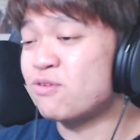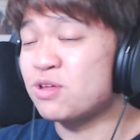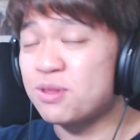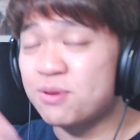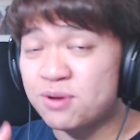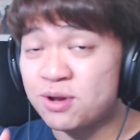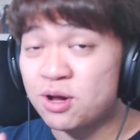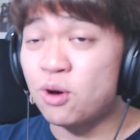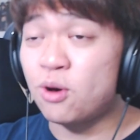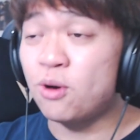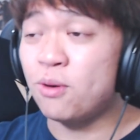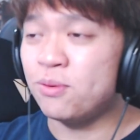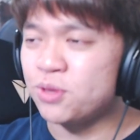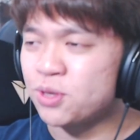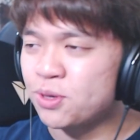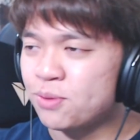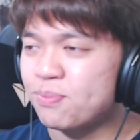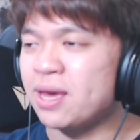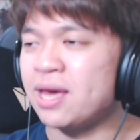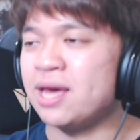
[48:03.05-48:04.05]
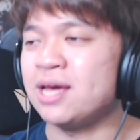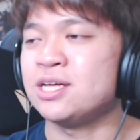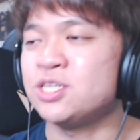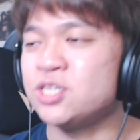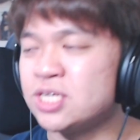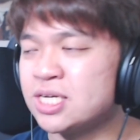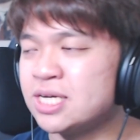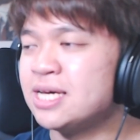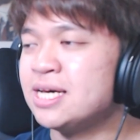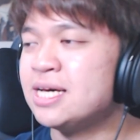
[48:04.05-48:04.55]
the whole new
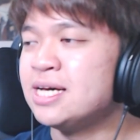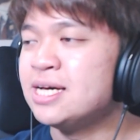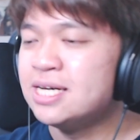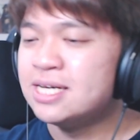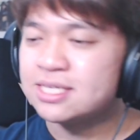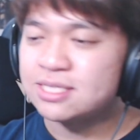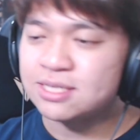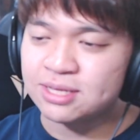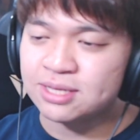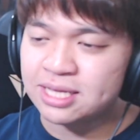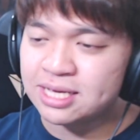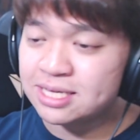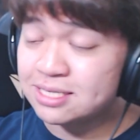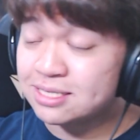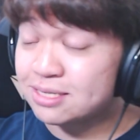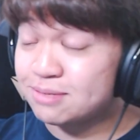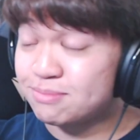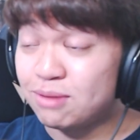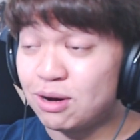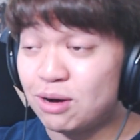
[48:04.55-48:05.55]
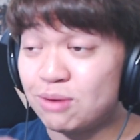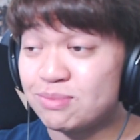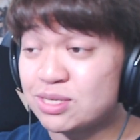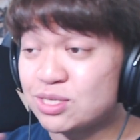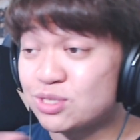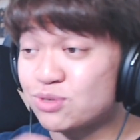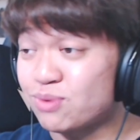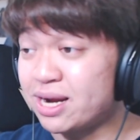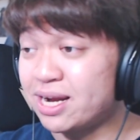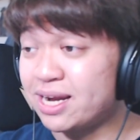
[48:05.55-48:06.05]
page. So these are
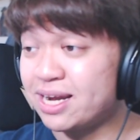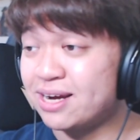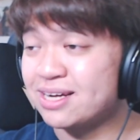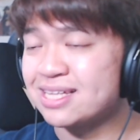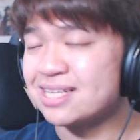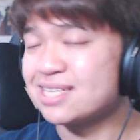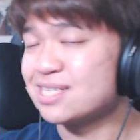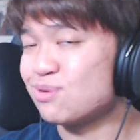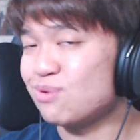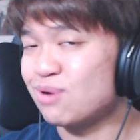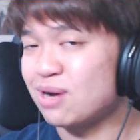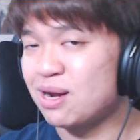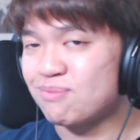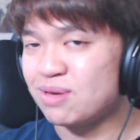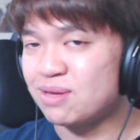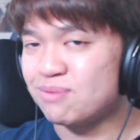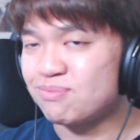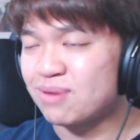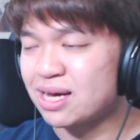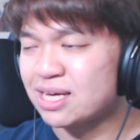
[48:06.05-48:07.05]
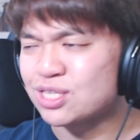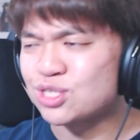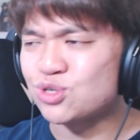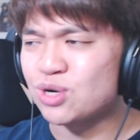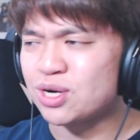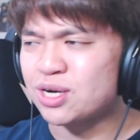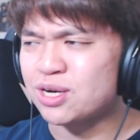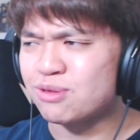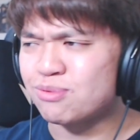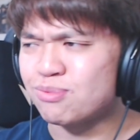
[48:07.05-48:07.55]
moments right here. This is what I mean by
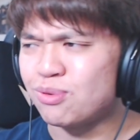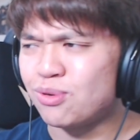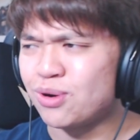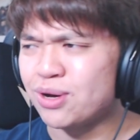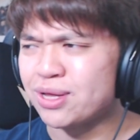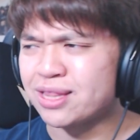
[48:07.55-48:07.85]
straight to the point.